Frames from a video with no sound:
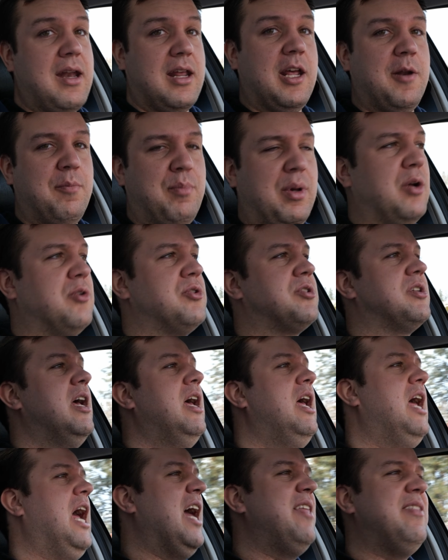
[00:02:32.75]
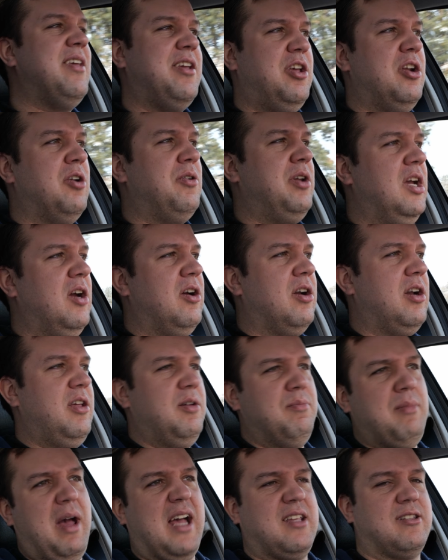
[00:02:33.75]
hit boost, and that you don't hear any
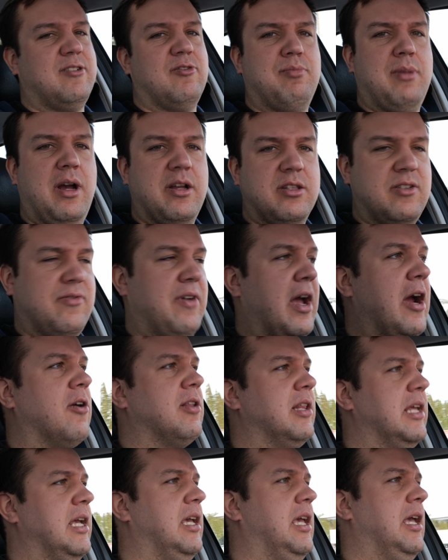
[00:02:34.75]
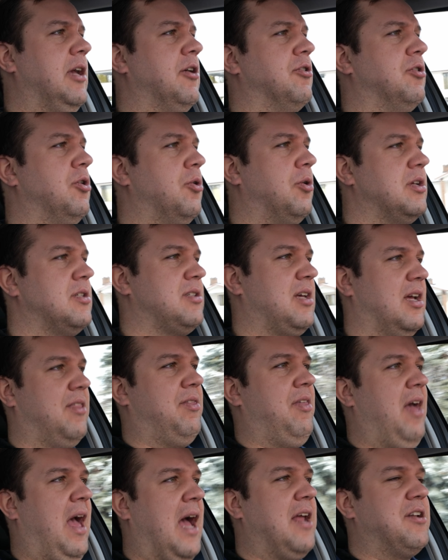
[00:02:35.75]
massive amounts of air leaking or noise like
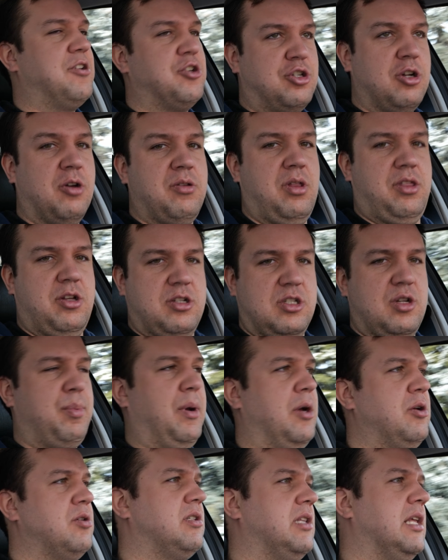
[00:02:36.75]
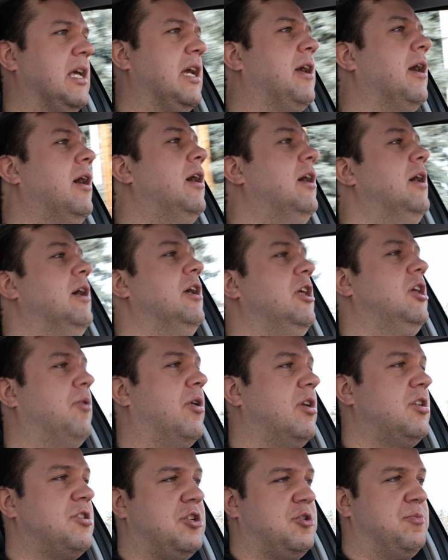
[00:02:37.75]
that to show that there's a boost leak. You
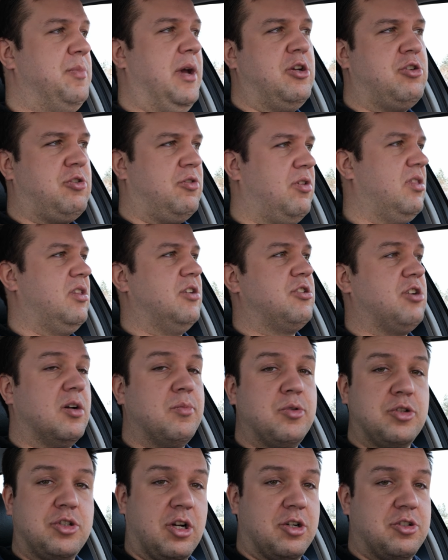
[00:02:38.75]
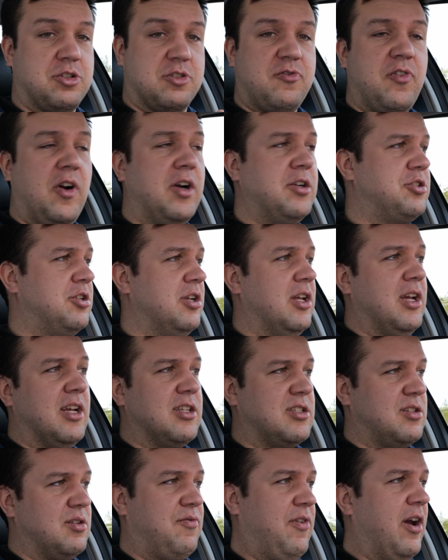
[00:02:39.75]
want to just make sure that the turbocharger is functioning.
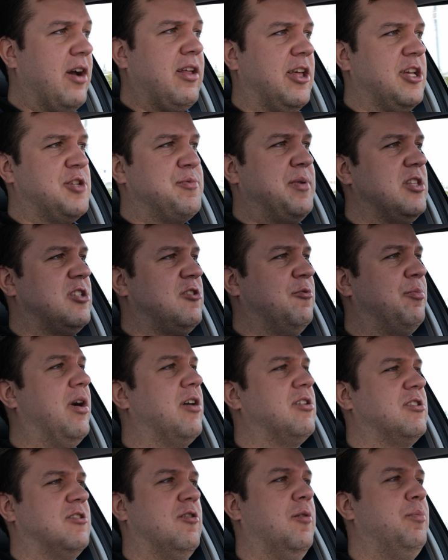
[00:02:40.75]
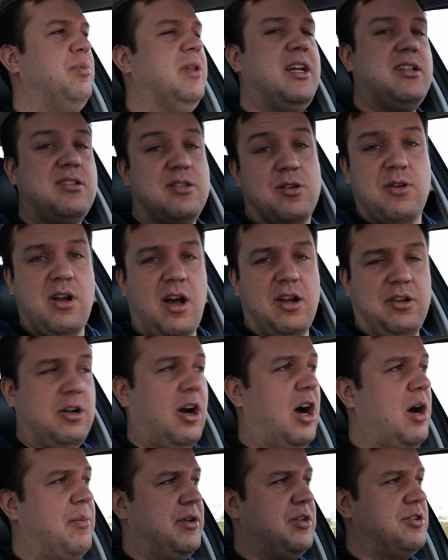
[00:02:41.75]
It's a fairly expensive part to replace. They're not
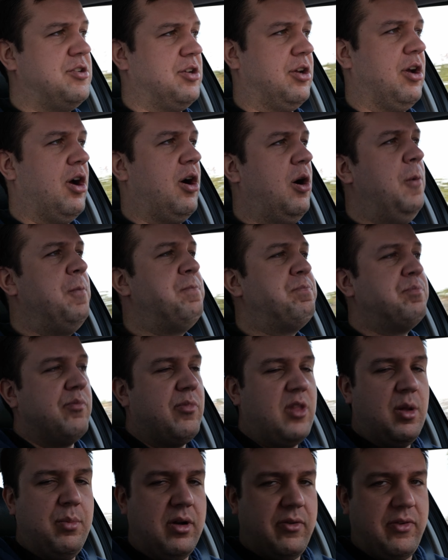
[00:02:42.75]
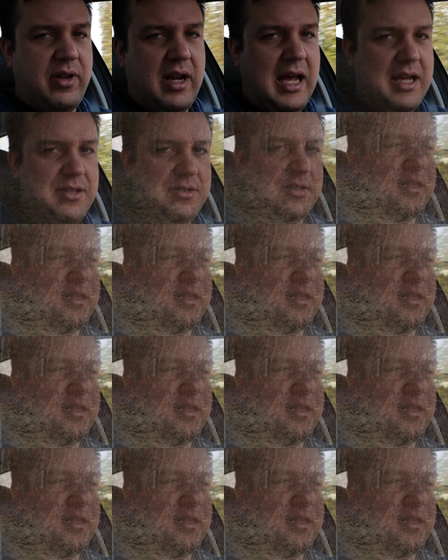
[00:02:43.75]
common to go, but if it has